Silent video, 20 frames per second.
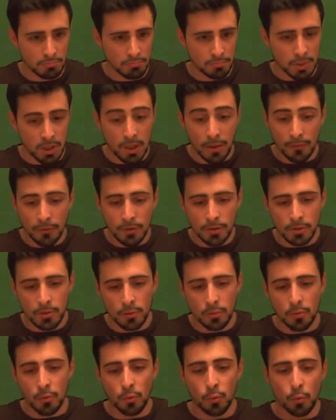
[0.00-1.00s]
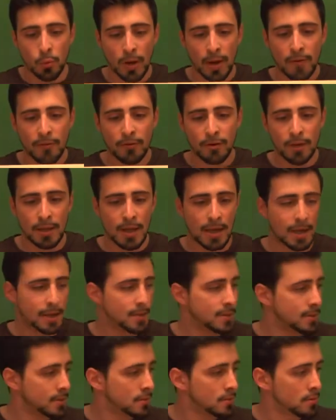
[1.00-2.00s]
Silverstone Raven
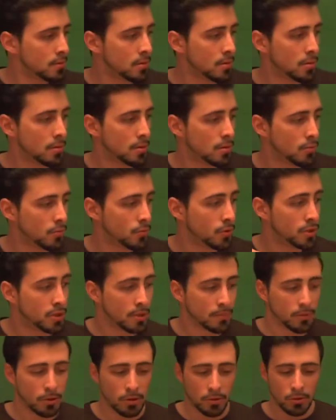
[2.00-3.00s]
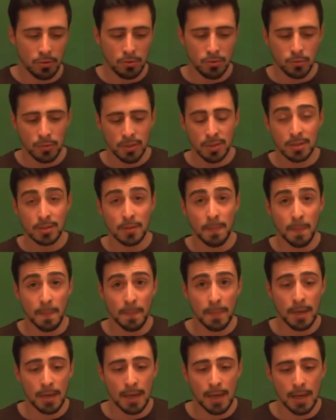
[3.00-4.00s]
case, which I'm going to use, which is a
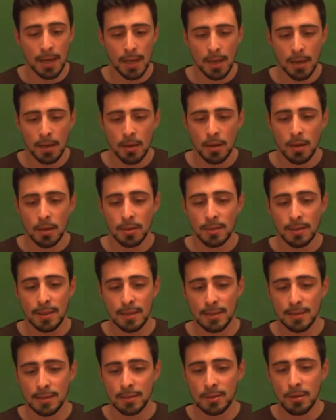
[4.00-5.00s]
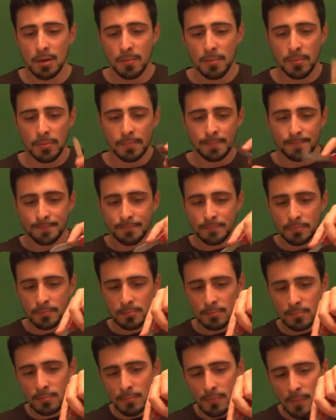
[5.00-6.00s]
mini desktop.
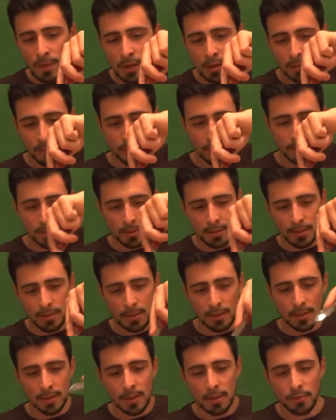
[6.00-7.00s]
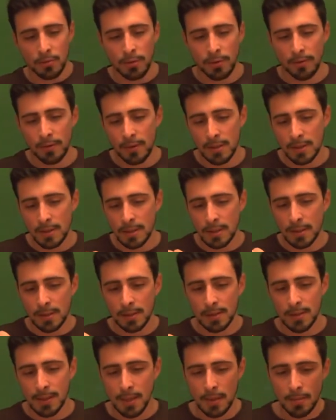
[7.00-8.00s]
Let me just get rid of this little
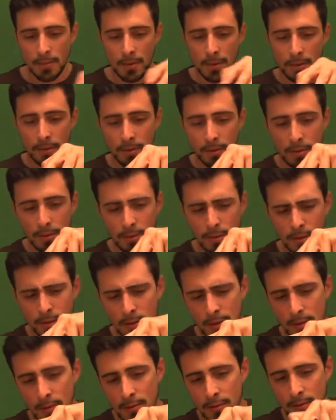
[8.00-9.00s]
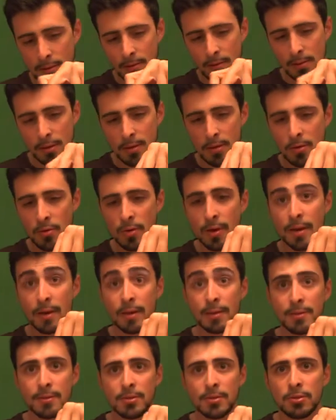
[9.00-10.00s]
tape here. There you go, and
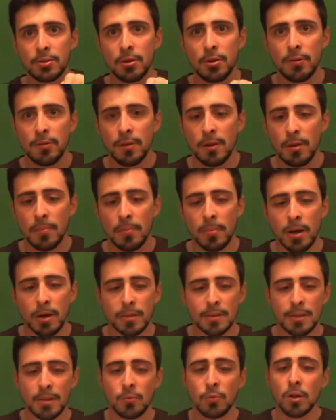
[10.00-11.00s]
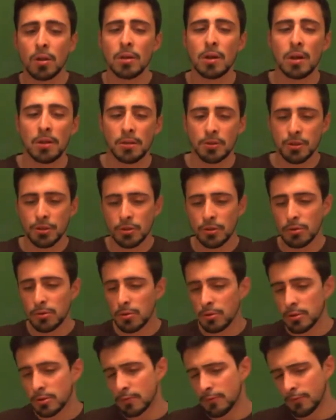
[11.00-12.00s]
let's start the unboxing. Well, I'll
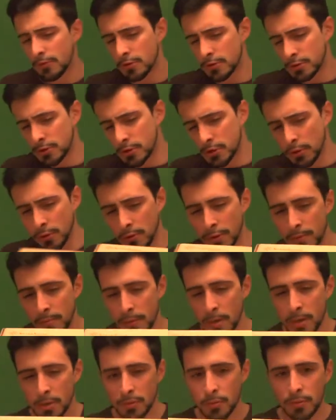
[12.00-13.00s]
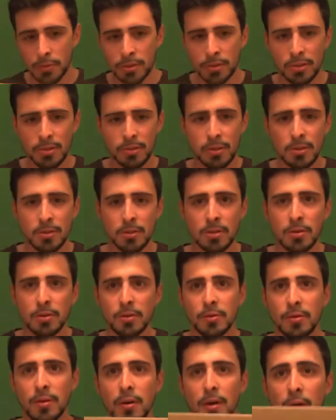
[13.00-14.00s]
first show you the box, which doesn't
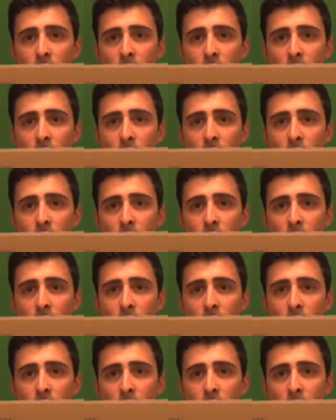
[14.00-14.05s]
look